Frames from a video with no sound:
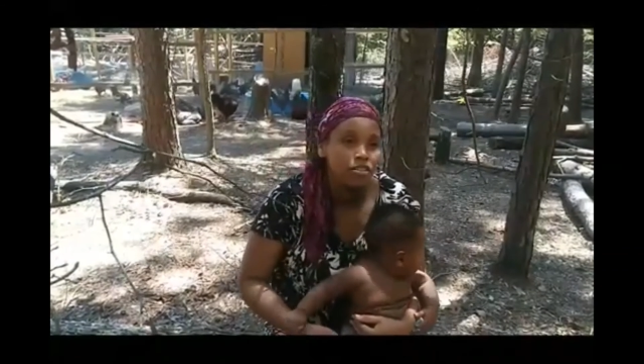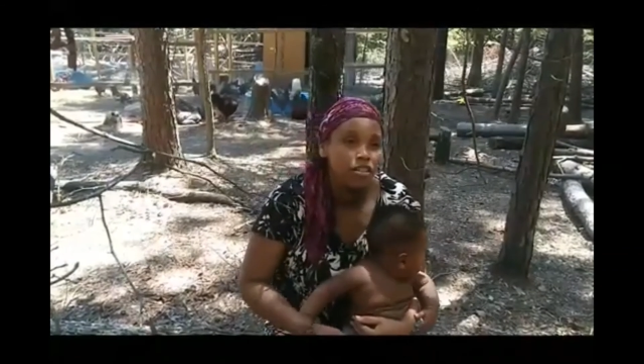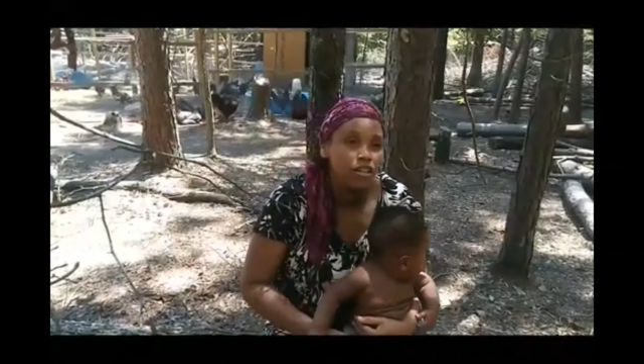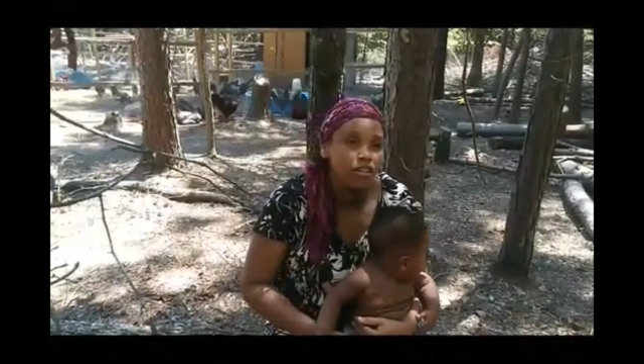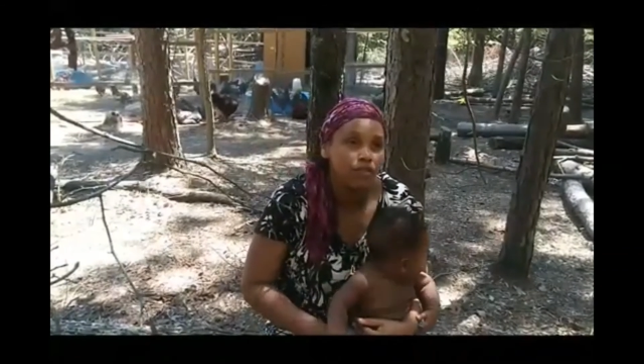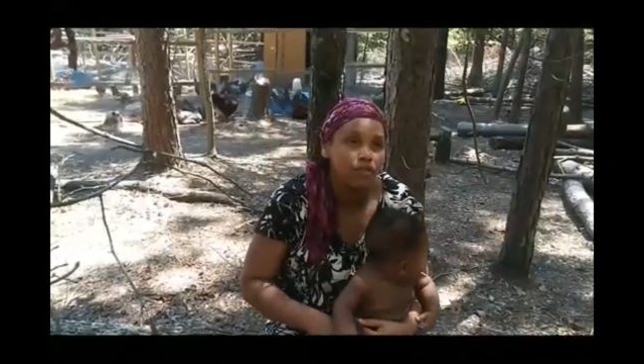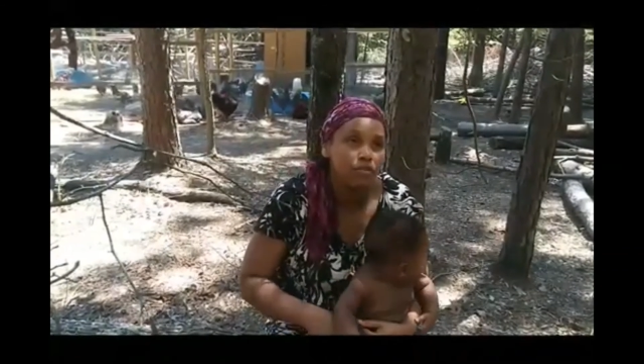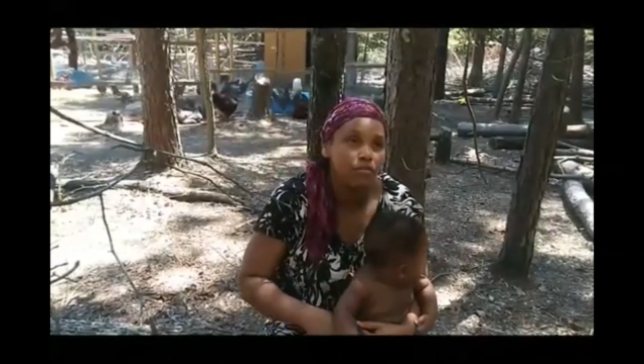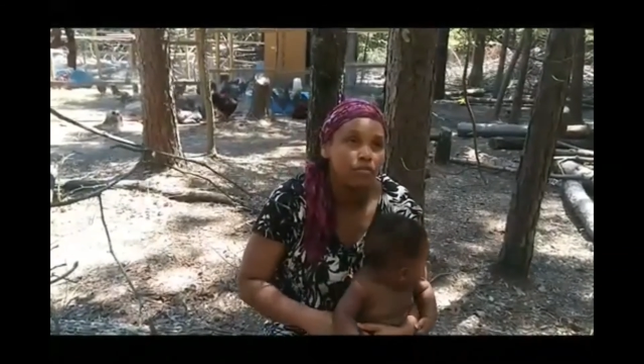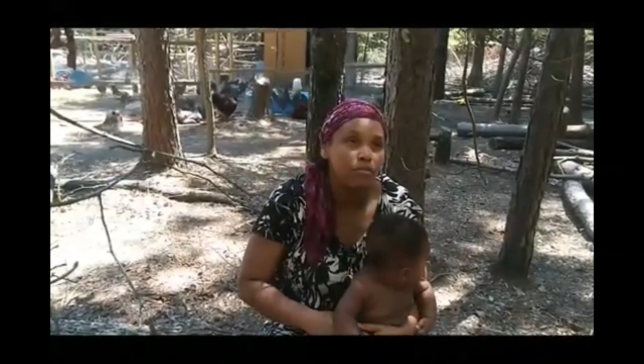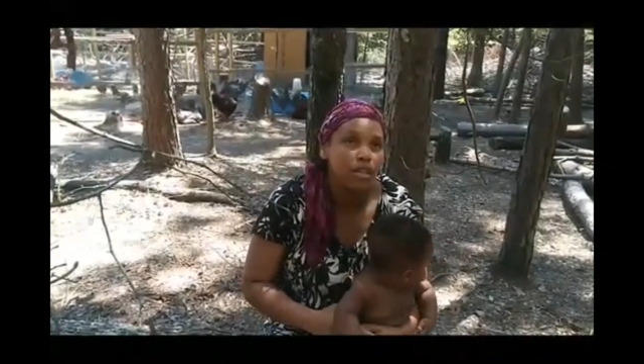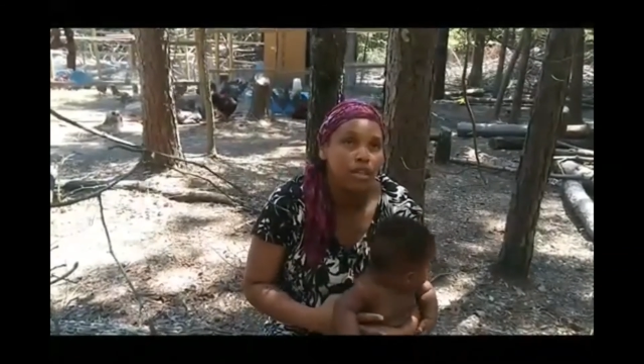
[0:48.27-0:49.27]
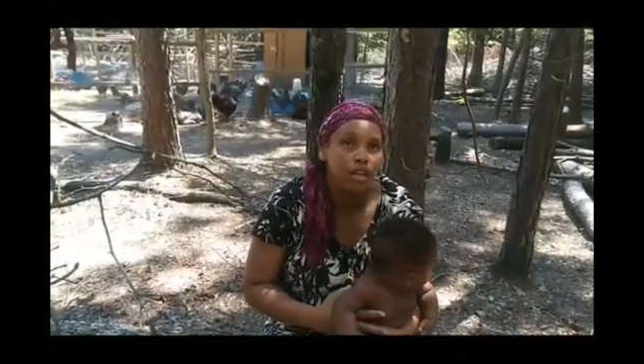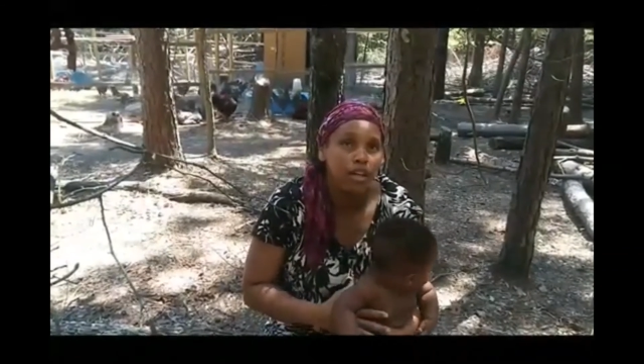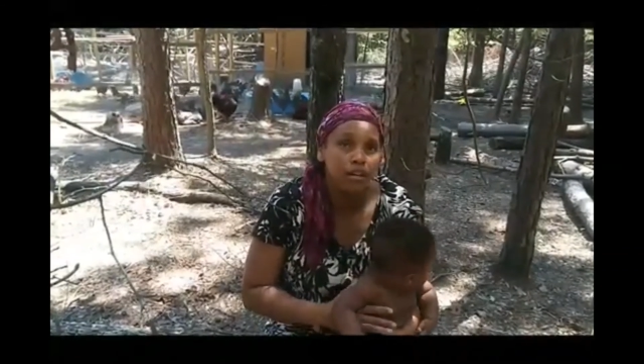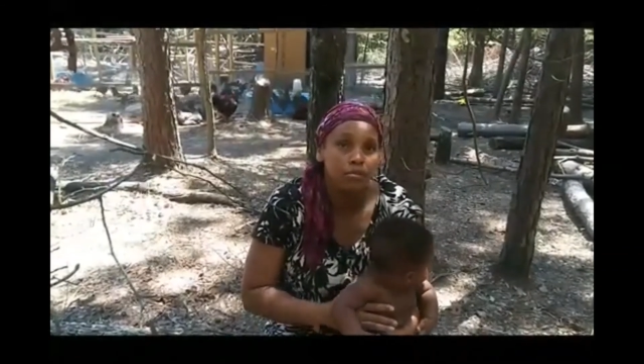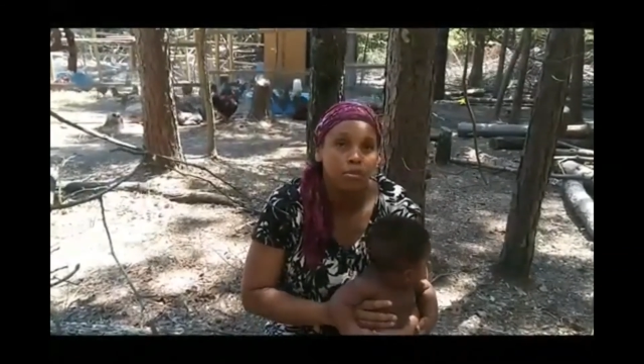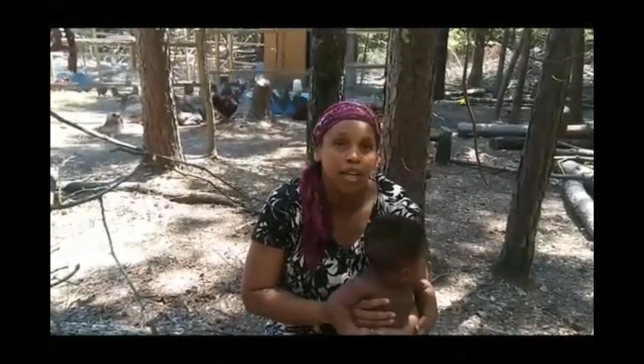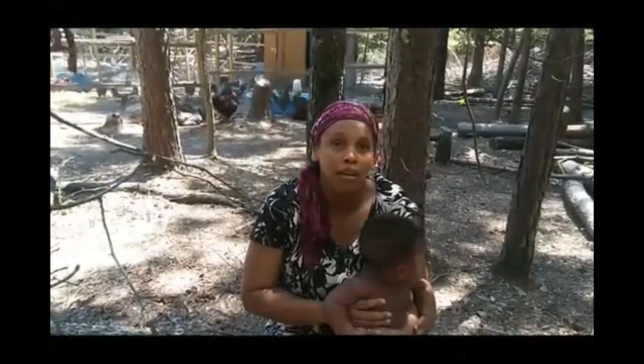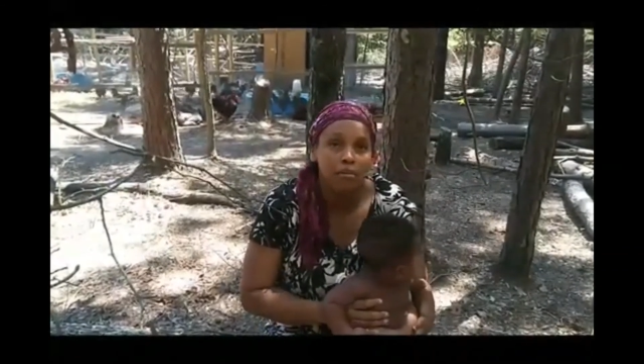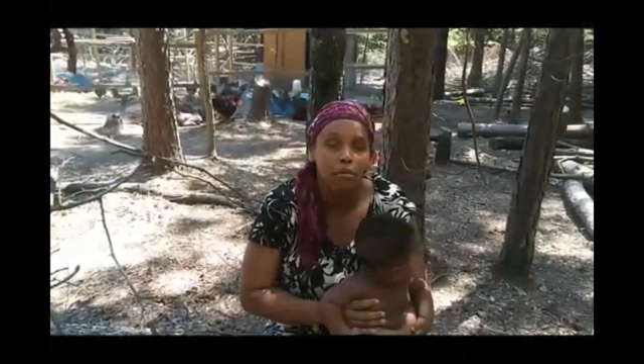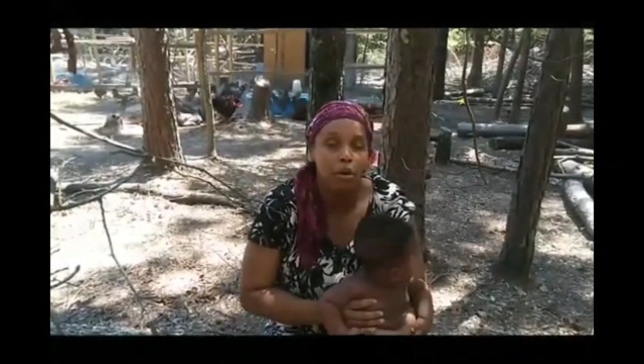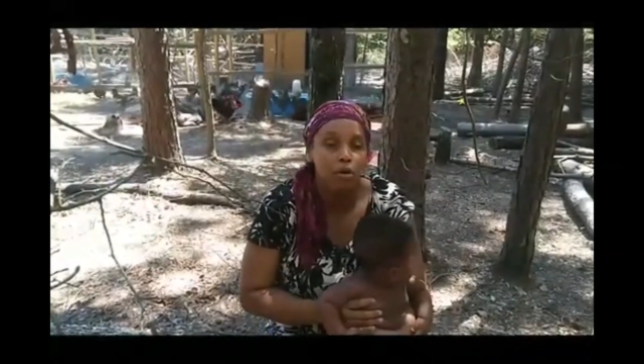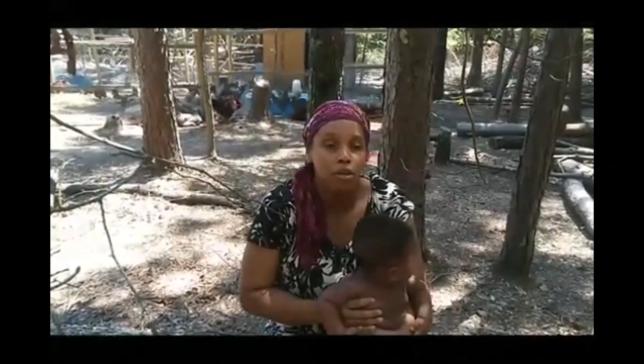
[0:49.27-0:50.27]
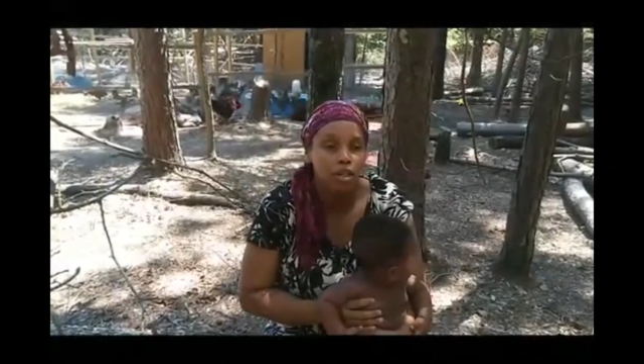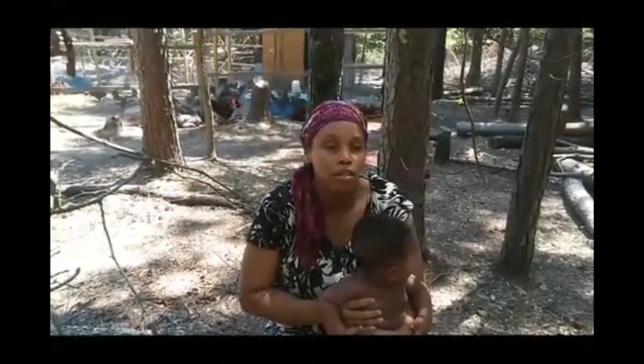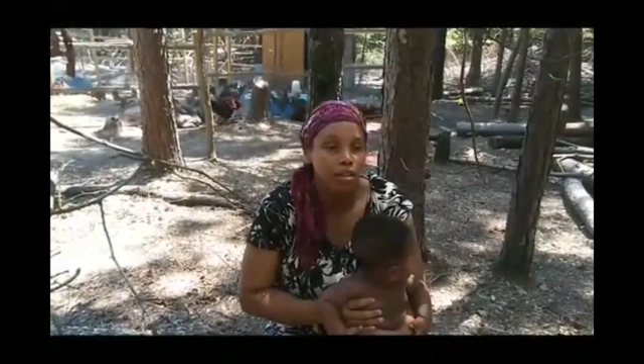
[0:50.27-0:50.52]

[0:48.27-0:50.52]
yourself be molded.